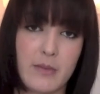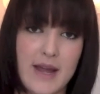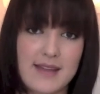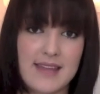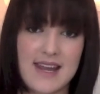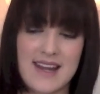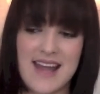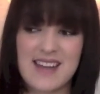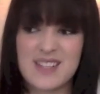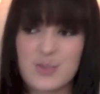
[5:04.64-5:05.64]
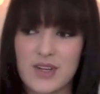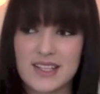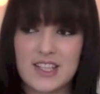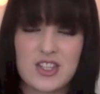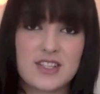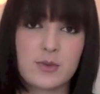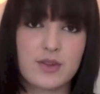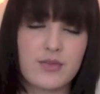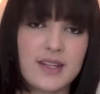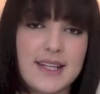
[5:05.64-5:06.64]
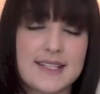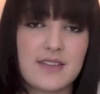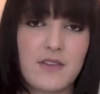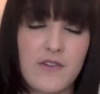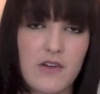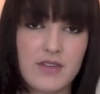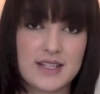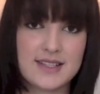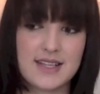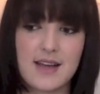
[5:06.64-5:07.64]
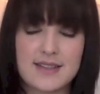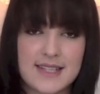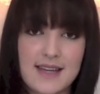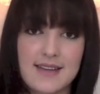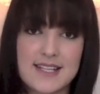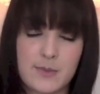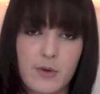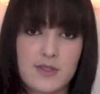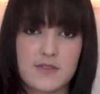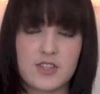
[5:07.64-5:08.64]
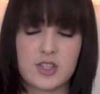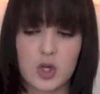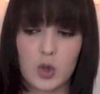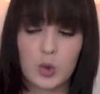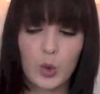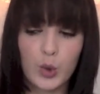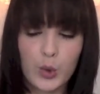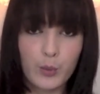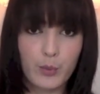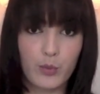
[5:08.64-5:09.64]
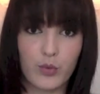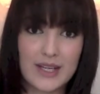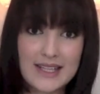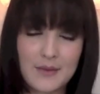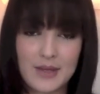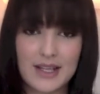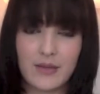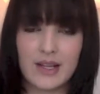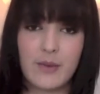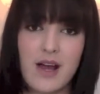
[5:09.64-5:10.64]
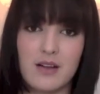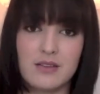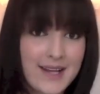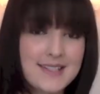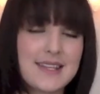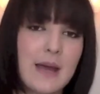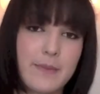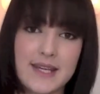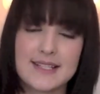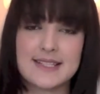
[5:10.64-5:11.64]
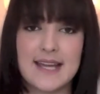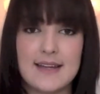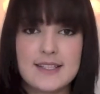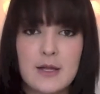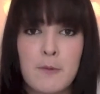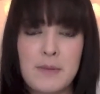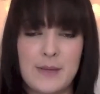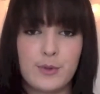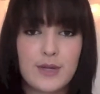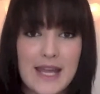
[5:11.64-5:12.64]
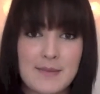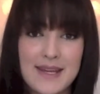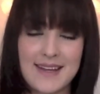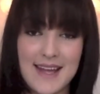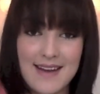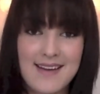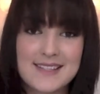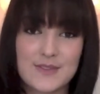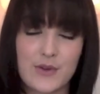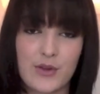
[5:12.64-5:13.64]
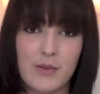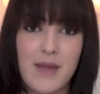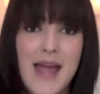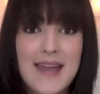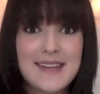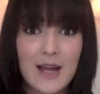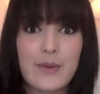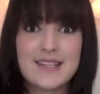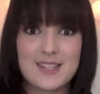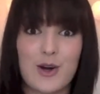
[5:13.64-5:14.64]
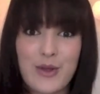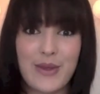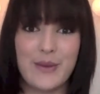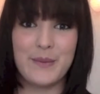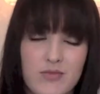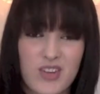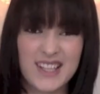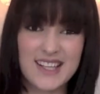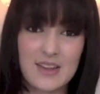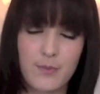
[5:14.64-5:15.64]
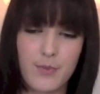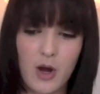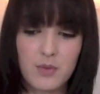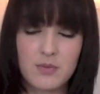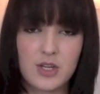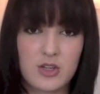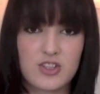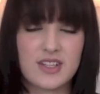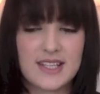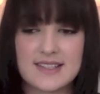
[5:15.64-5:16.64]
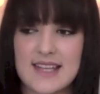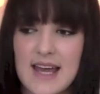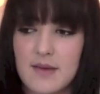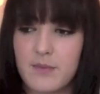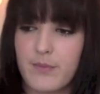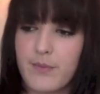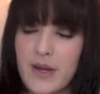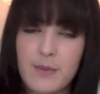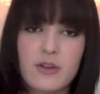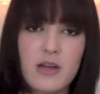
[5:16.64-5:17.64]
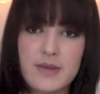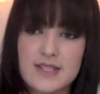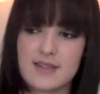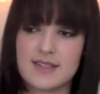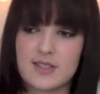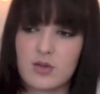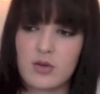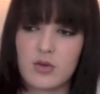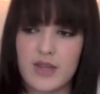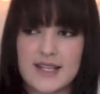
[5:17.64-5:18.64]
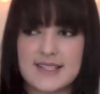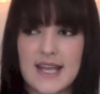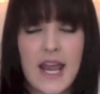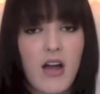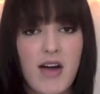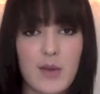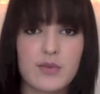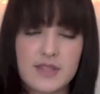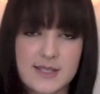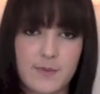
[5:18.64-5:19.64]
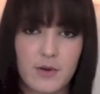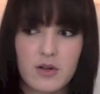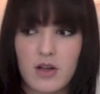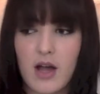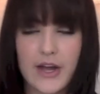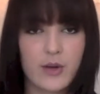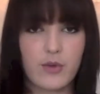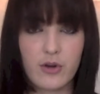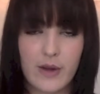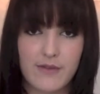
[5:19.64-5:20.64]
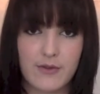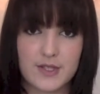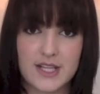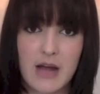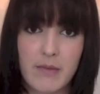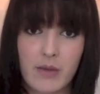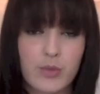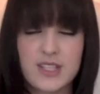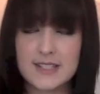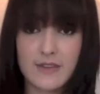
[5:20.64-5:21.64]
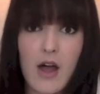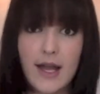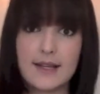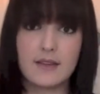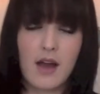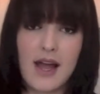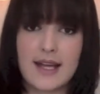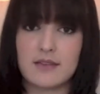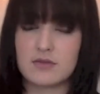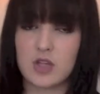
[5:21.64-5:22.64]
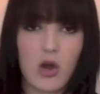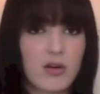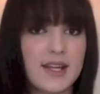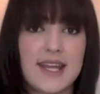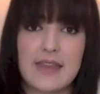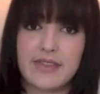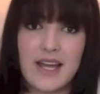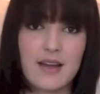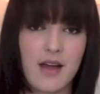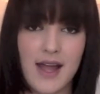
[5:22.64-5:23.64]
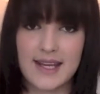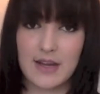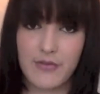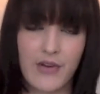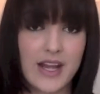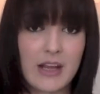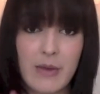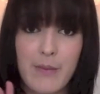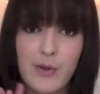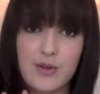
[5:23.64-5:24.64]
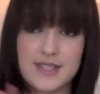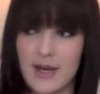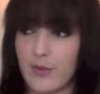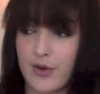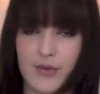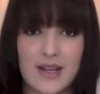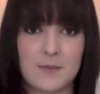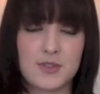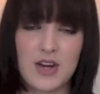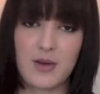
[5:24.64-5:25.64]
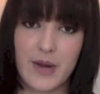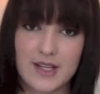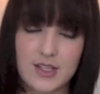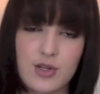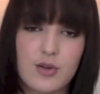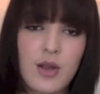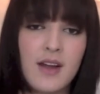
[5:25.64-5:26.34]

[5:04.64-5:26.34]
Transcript: back then, and it's really just with the release of The Fault in Our Stars that his books have just gone really, really, really well. But that being said, people came in and asked for them, and now we stock them. Really, the problem usually is that people come into the store, they say, I want this book, I don't want to wait for it to come in, which is fine. I totally get that. I get frantic about books, I want to read them straight away too.